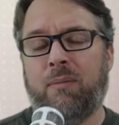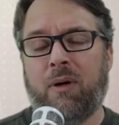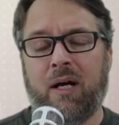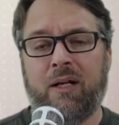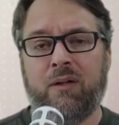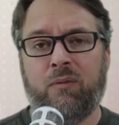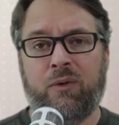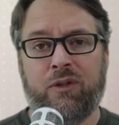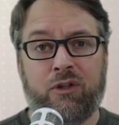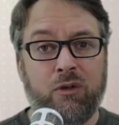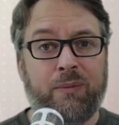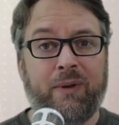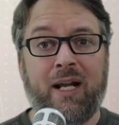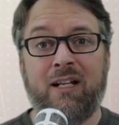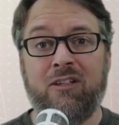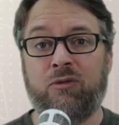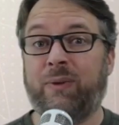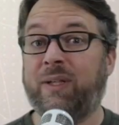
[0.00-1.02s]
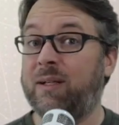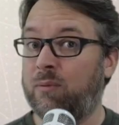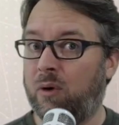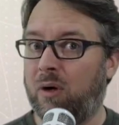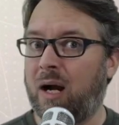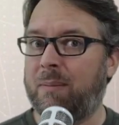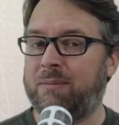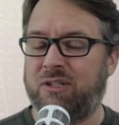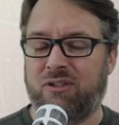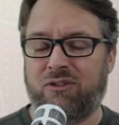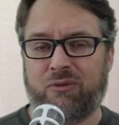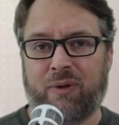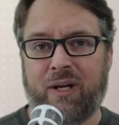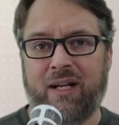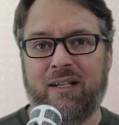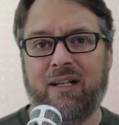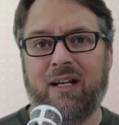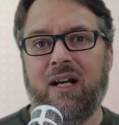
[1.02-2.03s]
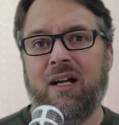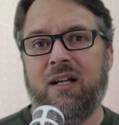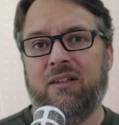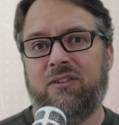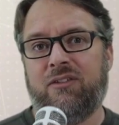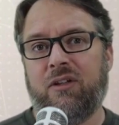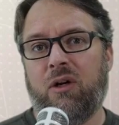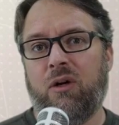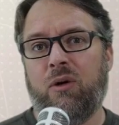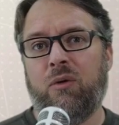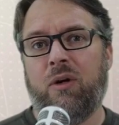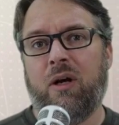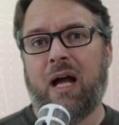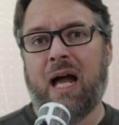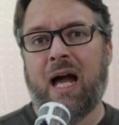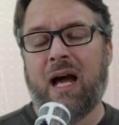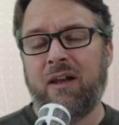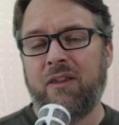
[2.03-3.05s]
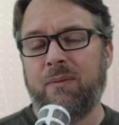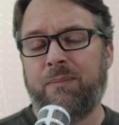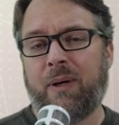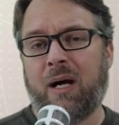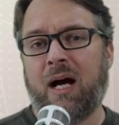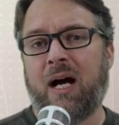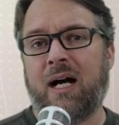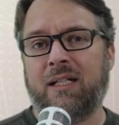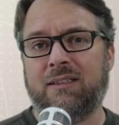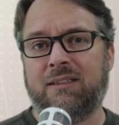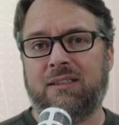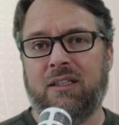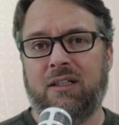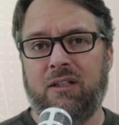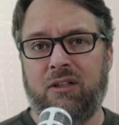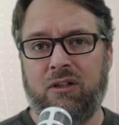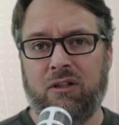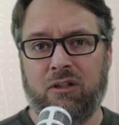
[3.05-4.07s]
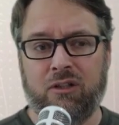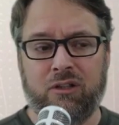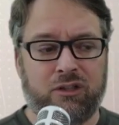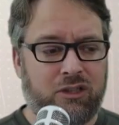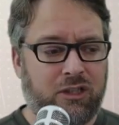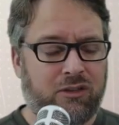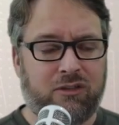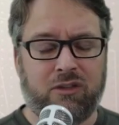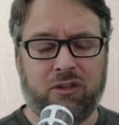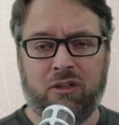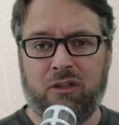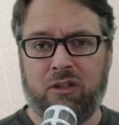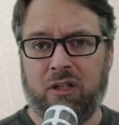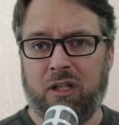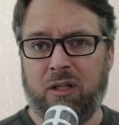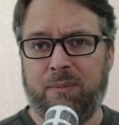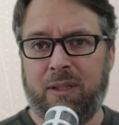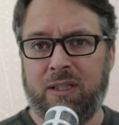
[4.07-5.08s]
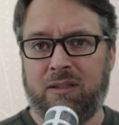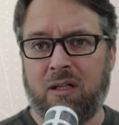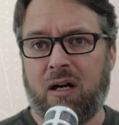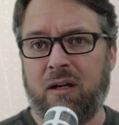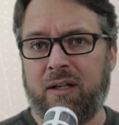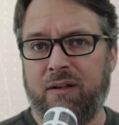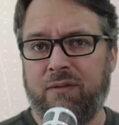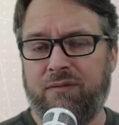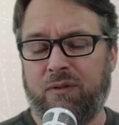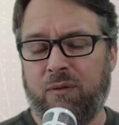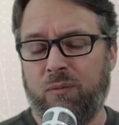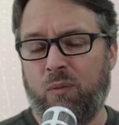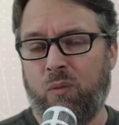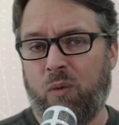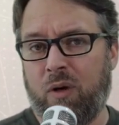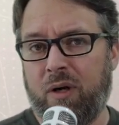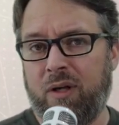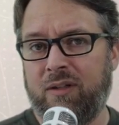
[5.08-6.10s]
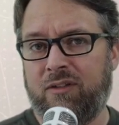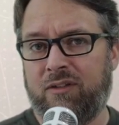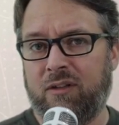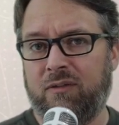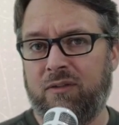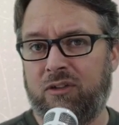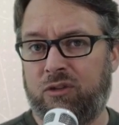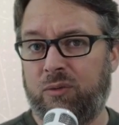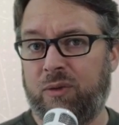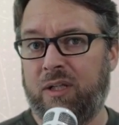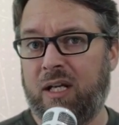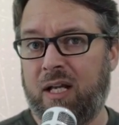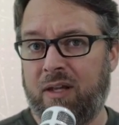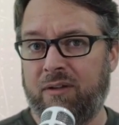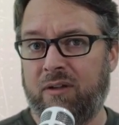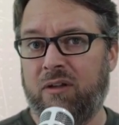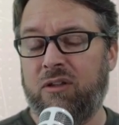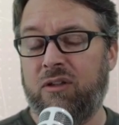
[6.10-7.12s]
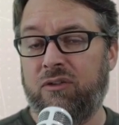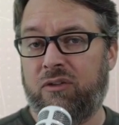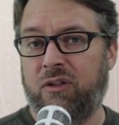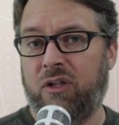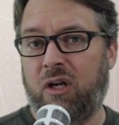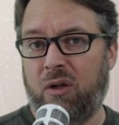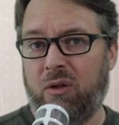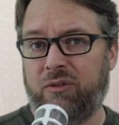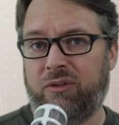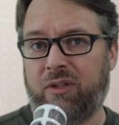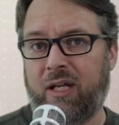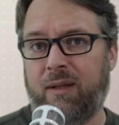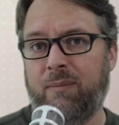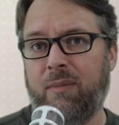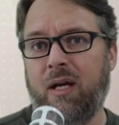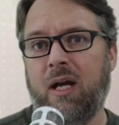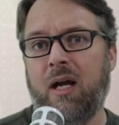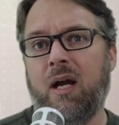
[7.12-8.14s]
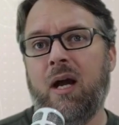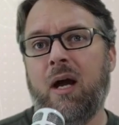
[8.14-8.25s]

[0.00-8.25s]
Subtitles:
But with Kubernetes, we get more options, right? So out of the box, you're just going to be talking from one service to another using the host name.